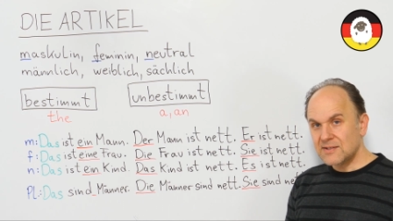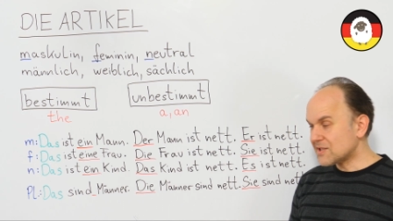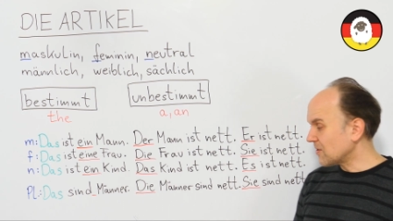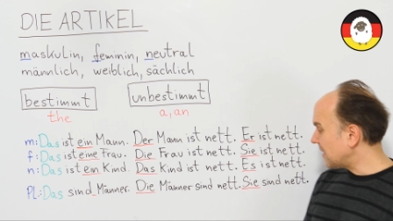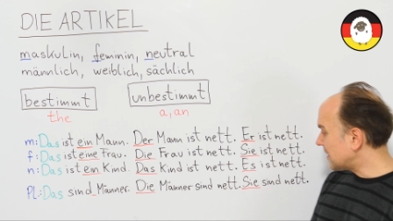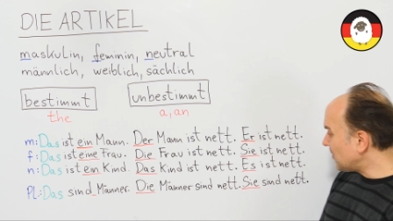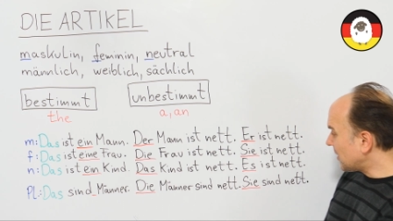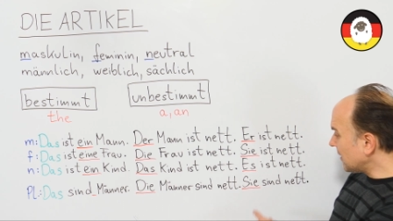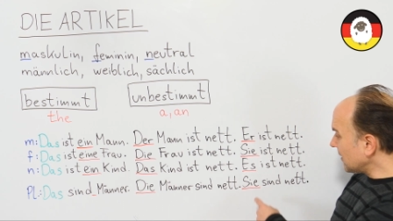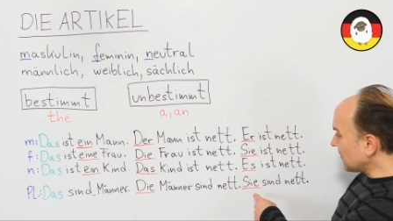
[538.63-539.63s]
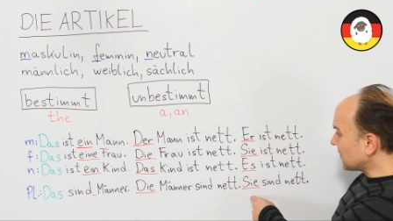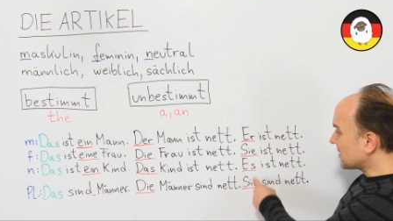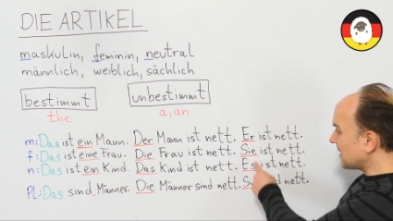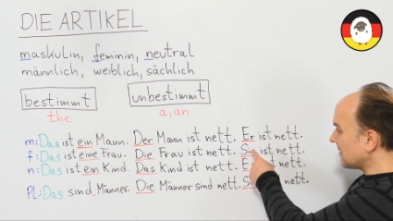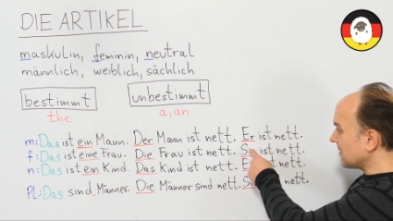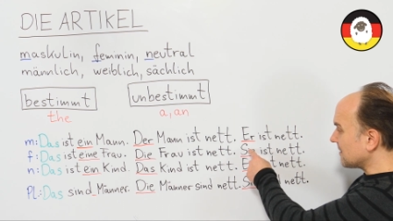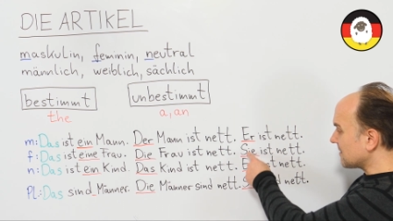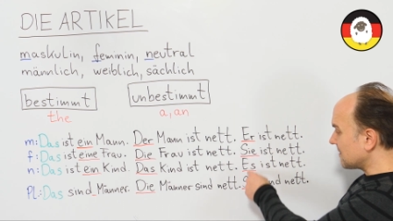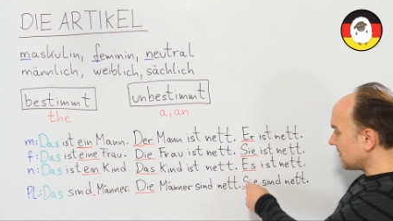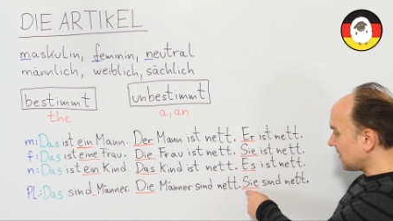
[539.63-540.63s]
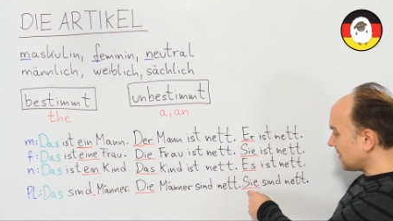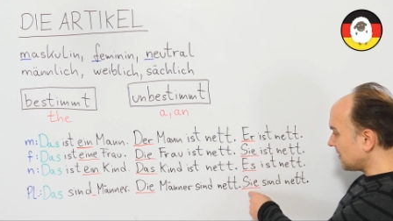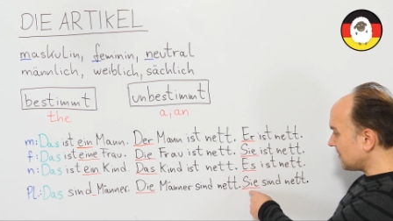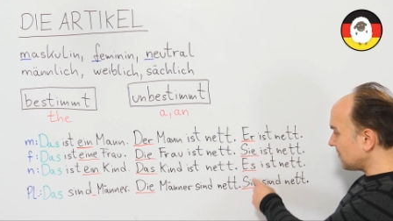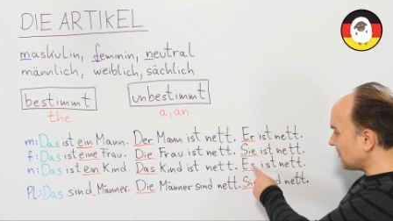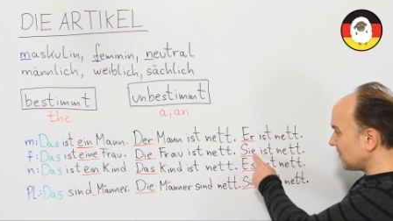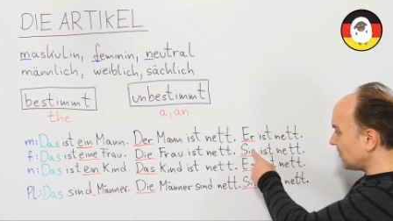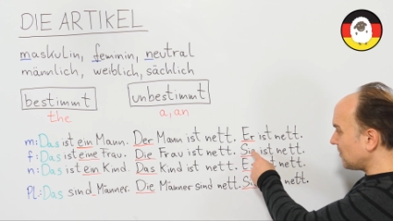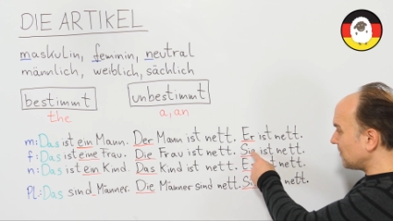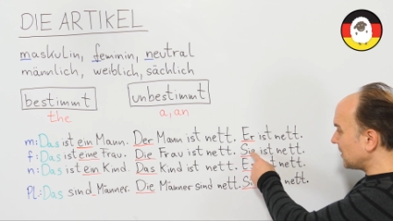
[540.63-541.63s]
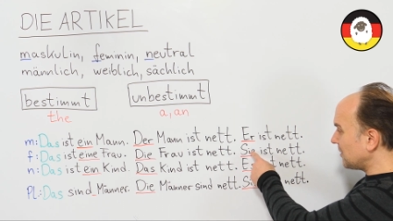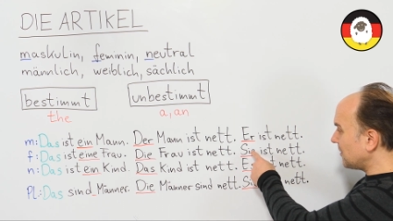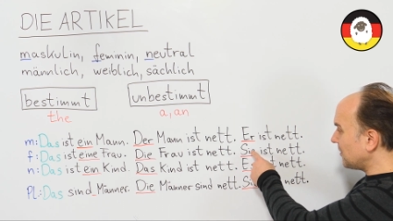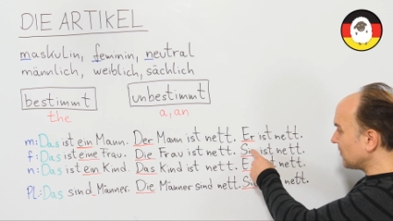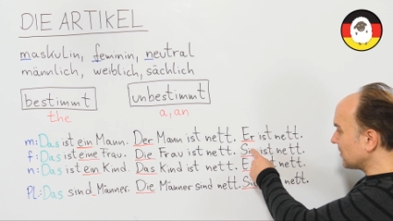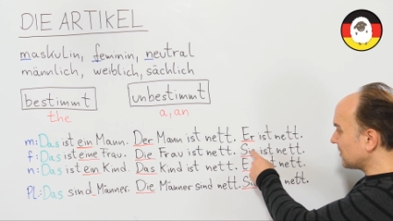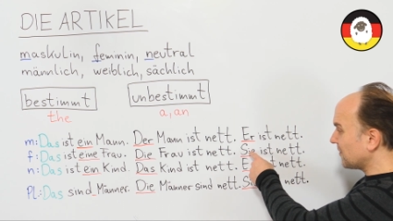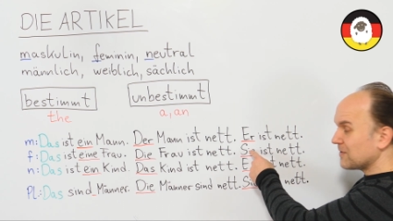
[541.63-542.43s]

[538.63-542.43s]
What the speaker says: So at the beginning of the sentence, we know the